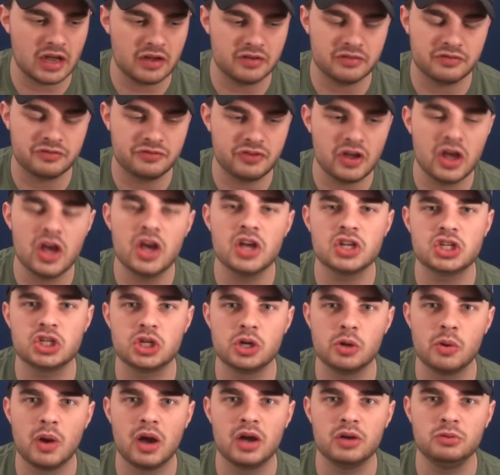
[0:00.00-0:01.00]

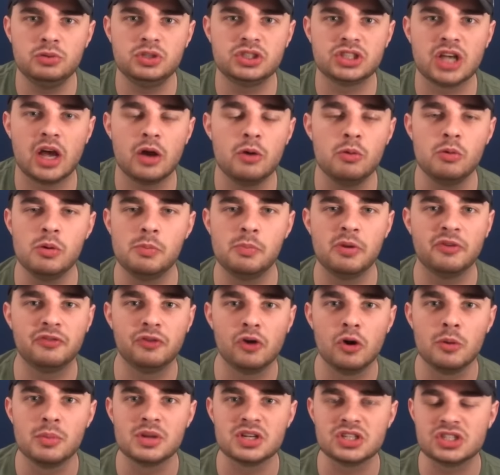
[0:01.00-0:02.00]
virtuoso
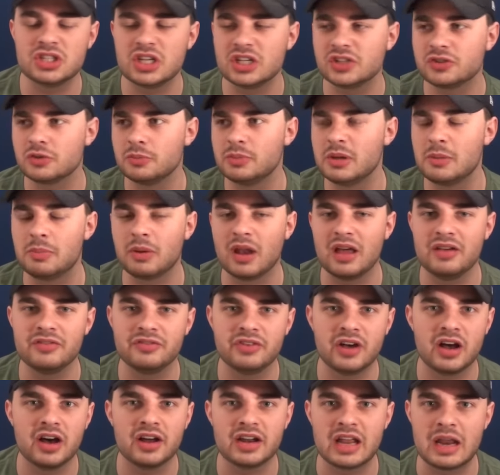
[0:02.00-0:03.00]
performances from people like
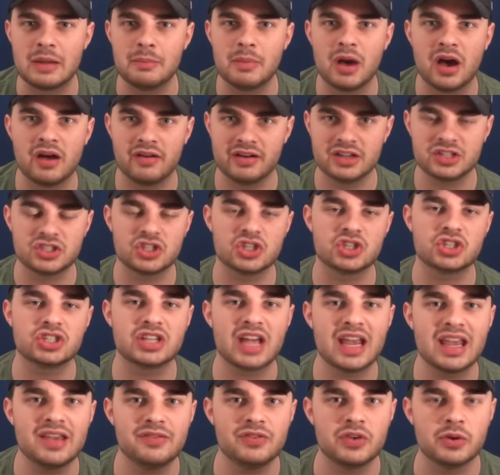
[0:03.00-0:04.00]
Vardy and Mahrez to
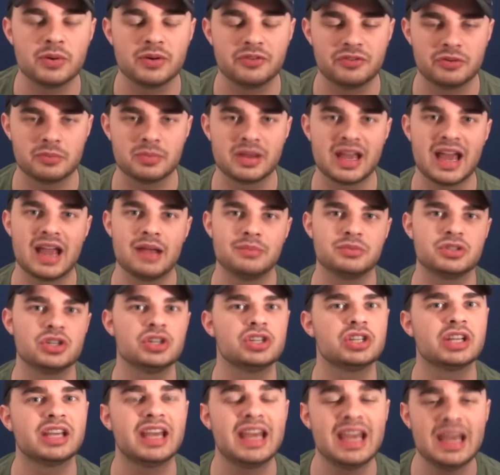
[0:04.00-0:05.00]
save you from games and
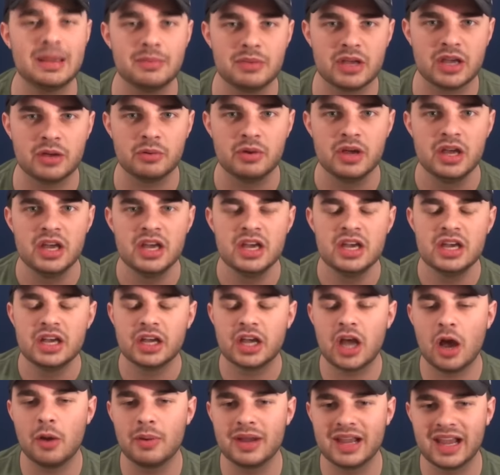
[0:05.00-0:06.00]
to keep you
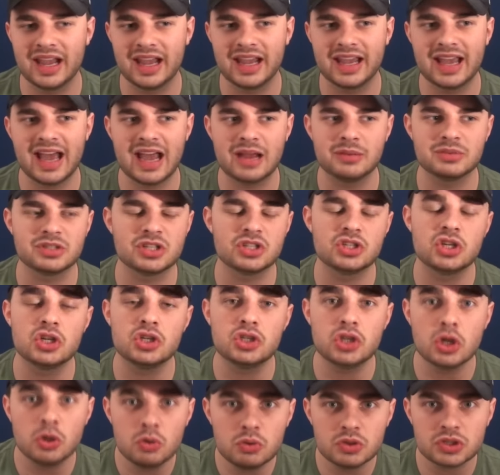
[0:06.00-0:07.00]
going in games and to
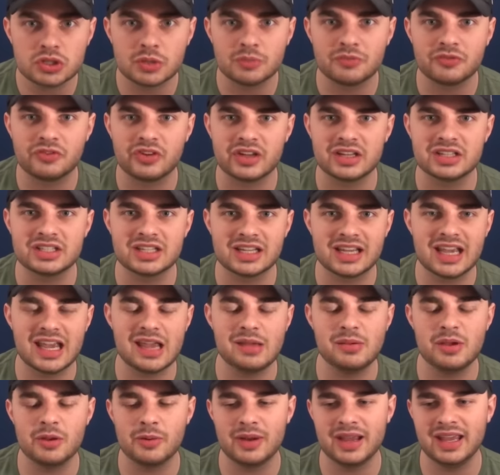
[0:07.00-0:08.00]
do something to
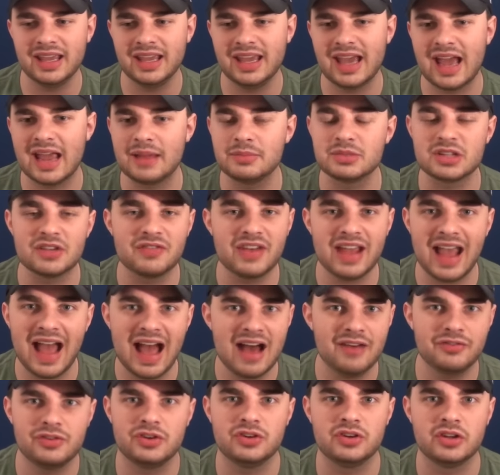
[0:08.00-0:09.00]
keep you in games, and they
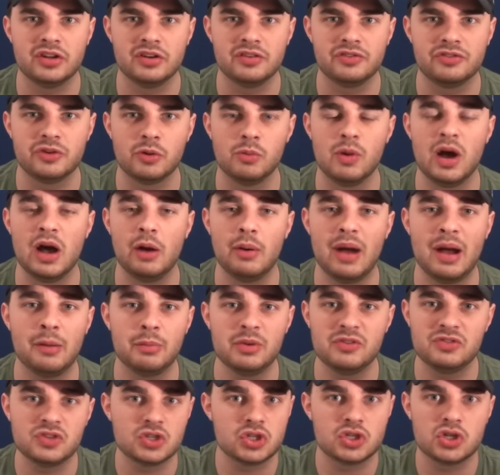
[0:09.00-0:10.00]
haven't done for a while, and
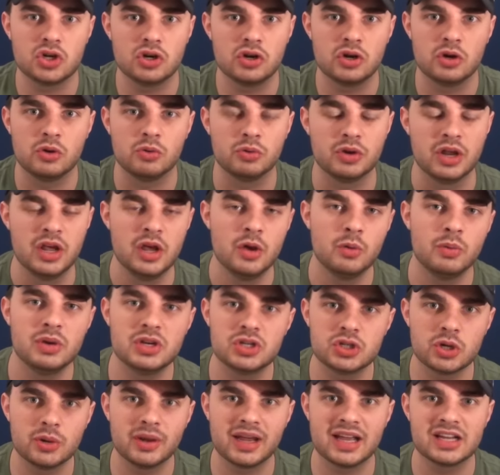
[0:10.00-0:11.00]
we've struggled. We
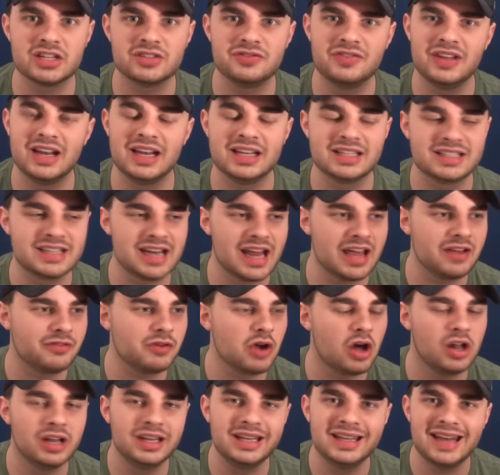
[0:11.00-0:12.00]
drew against Villa today. They've
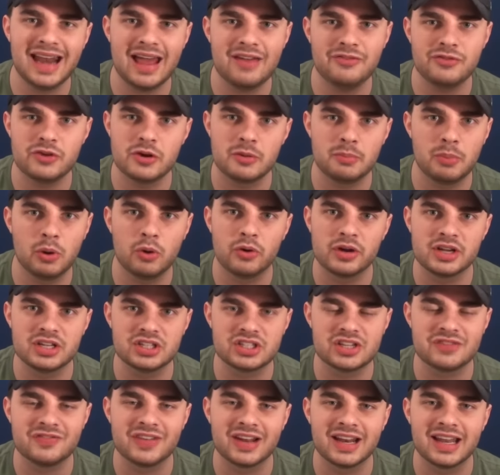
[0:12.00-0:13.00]
got 11
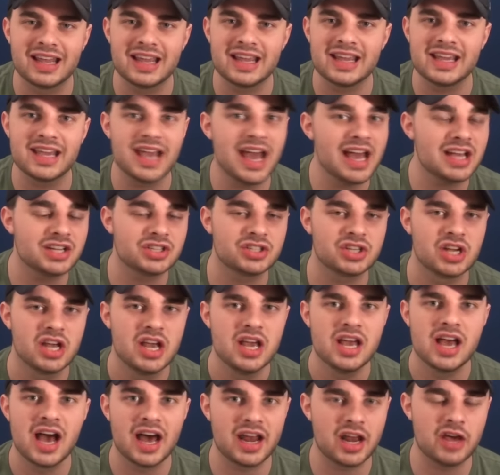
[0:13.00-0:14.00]
points in the league. Yes,
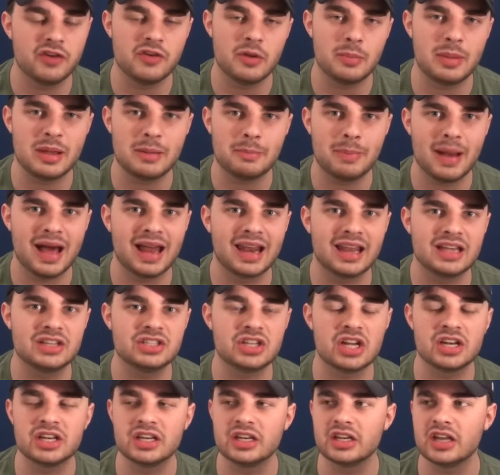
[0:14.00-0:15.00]
I know they beat
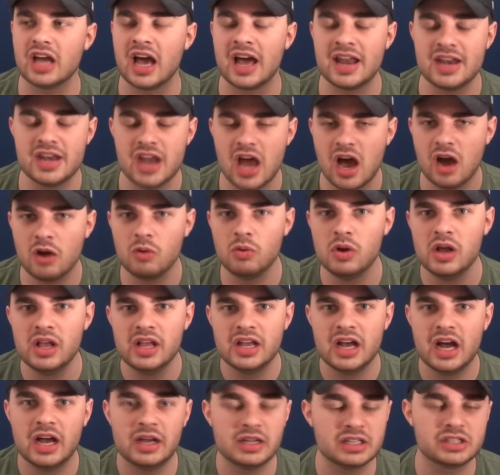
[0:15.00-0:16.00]
Palace, and I know
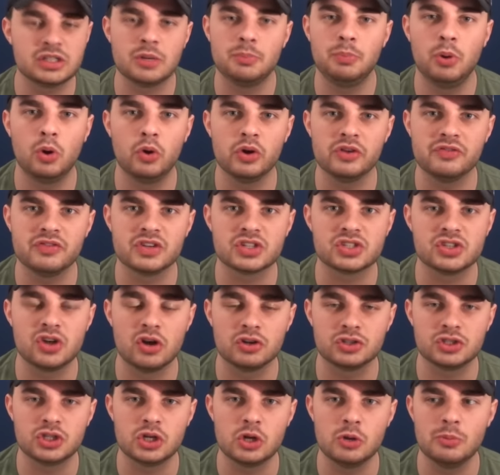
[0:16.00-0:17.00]
it's a point that's
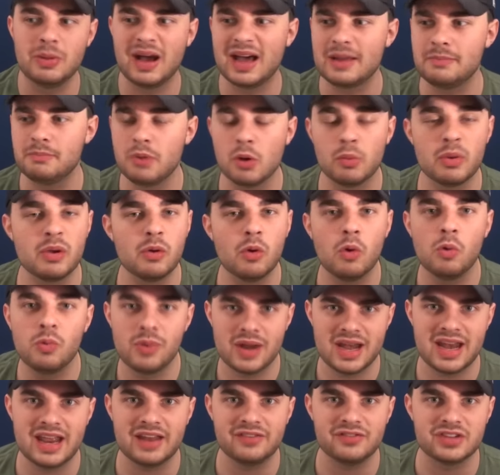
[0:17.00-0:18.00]
not too bad, but we were
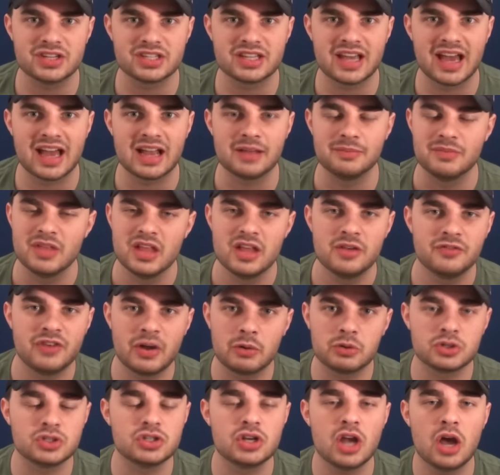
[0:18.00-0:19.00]
winning this game. There
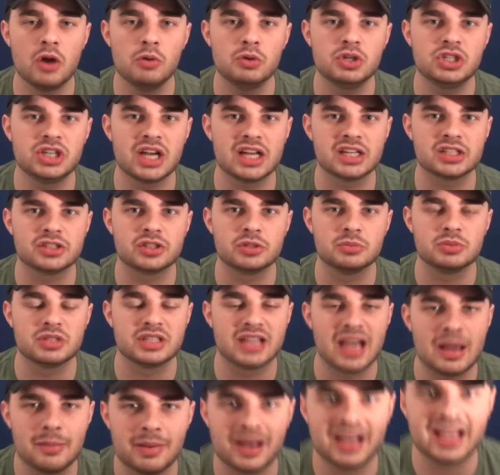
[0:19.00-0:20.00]
was no chance for them to
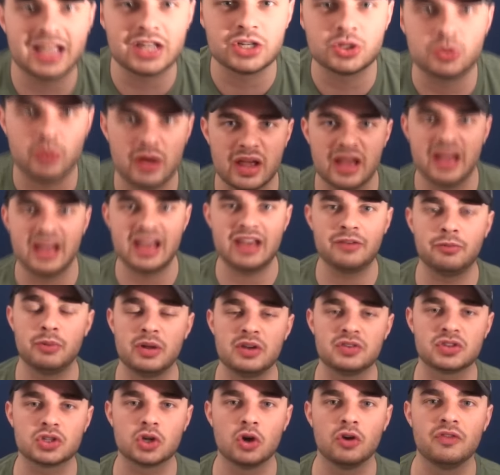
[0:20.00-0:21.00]
get back into it if we'd
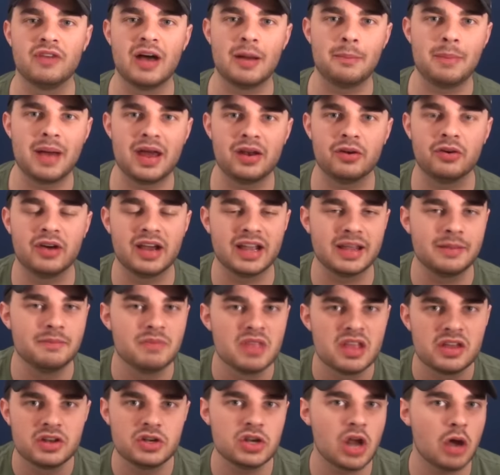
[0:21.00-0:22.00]
have scored that penalty.
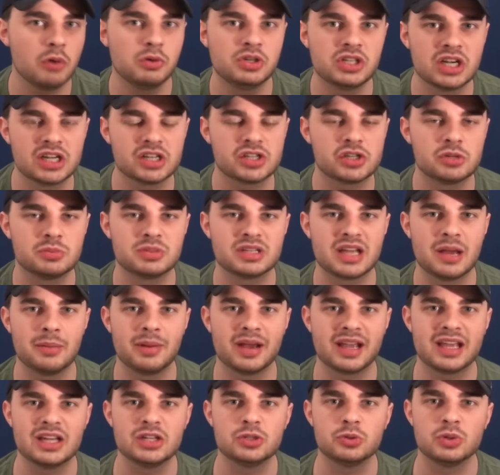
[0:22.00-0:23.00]
No chance for them to get
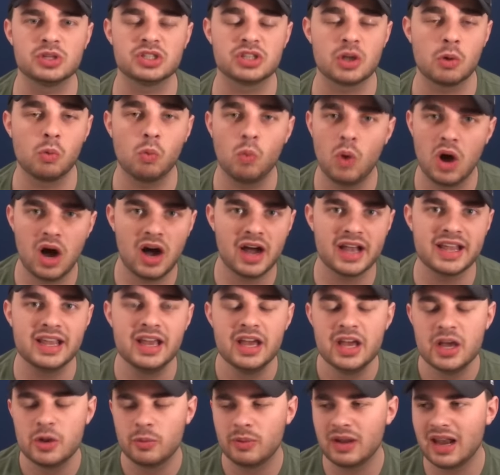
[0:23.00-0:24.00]
back into it. So why
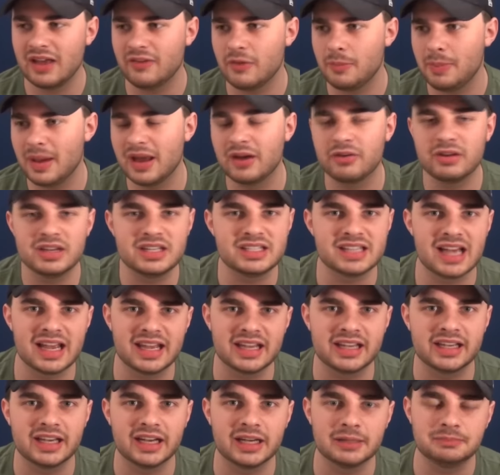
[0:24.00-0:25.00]
we let the penalty
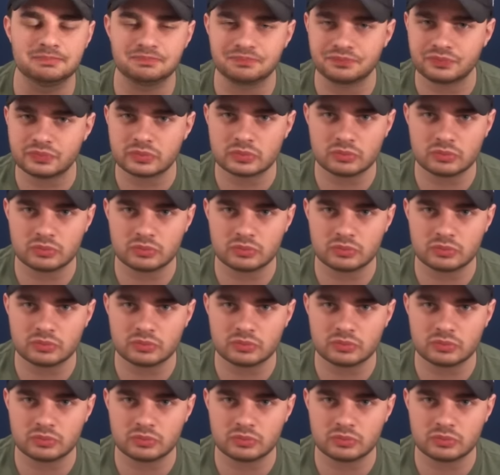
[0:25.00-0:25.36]
taker